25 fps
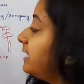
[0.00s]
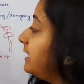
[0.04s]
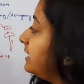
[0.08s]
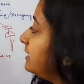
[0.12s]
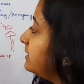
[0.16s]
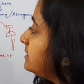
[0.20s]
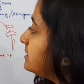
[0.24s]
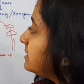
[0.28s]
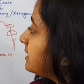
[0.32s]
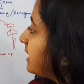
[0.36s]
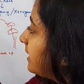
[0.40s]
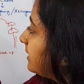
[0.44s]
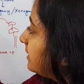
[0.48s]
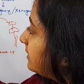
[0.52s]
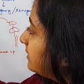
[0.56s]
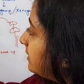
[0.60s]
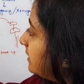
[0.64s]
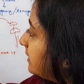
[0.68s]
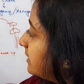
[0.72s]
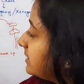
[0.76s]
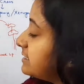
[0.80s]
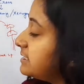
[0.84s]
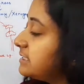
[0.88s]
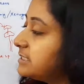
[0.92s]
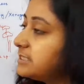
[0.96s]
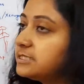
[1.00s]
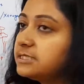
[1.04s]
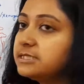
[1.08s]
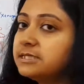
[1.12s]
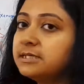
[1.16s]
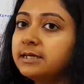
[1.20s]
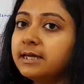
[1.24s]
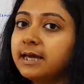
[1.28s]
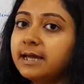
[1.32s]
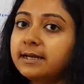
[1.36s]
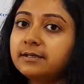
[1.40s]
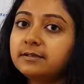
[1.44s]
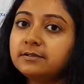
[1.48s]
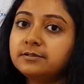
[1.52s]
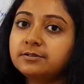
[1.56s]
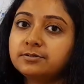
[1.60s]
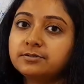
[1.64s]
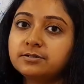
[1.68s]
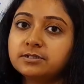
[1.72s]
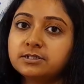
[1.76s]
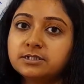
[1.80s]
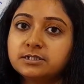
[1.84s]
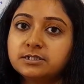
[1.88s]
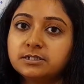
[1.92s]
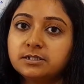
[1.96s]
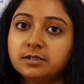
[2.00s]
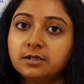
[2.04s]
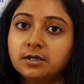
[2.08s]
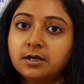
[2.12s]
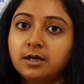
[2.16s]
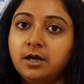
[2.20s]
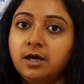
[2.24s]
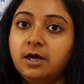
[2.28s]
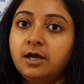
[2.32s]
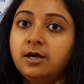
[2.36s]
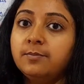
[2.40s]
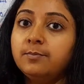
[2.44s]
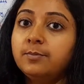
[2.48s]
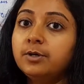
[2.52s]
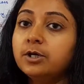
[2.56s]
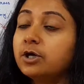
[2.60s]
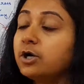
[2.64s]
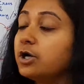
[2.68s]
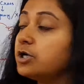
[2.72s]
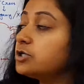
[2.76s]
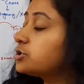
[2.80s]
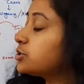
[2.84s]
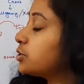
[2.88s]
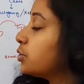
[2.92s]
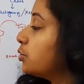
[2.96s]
inside the existing characteristic, because